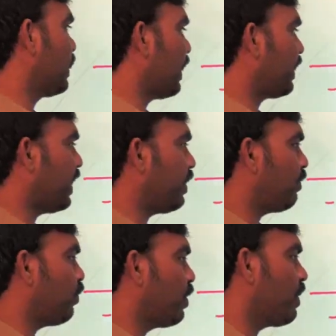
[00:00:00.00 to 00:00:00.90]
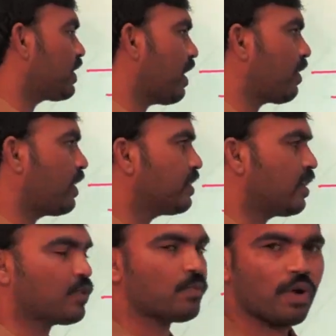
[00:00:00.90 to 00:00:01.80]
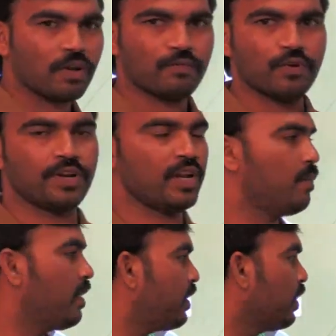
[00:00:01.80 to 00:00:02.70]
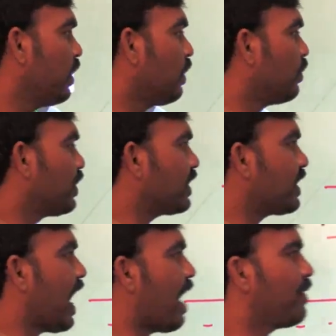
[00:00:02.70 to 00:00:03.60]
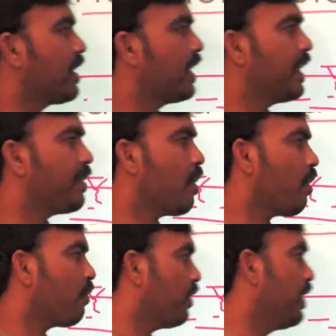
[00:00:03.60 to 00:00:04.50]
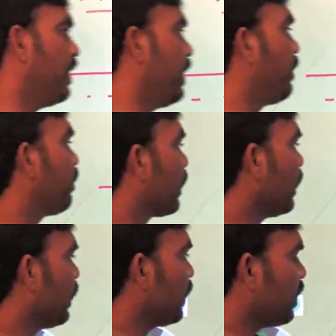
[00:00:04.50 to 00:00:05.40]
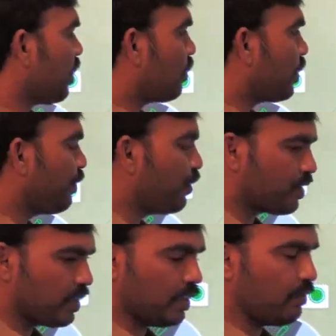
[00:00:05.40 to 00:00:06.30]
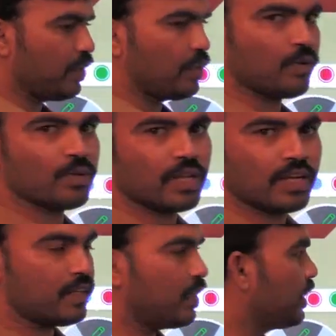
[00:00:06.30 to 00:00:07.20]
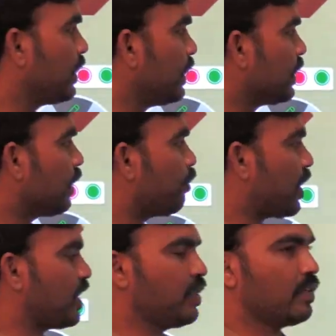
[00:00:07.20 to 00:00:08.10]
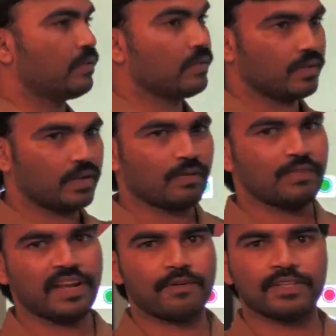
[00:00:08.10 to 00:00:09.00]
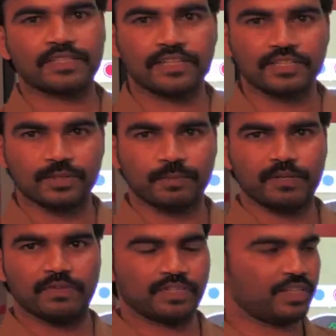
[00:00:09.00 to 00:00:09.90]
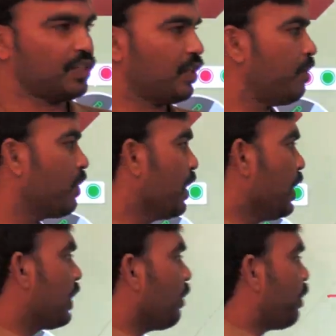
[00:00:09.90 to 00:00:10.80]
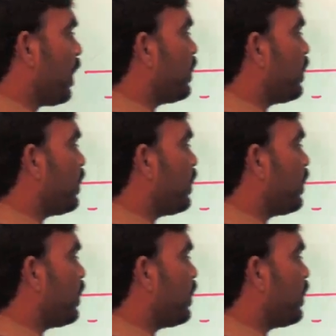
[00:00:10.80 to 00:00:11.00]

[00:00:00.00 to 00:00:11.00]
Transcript: mass. Entire the fluid mass I have considered a small fluid element which is having an area of dA. Now, if you see, we know that the pressure we have discussed in the previous session, the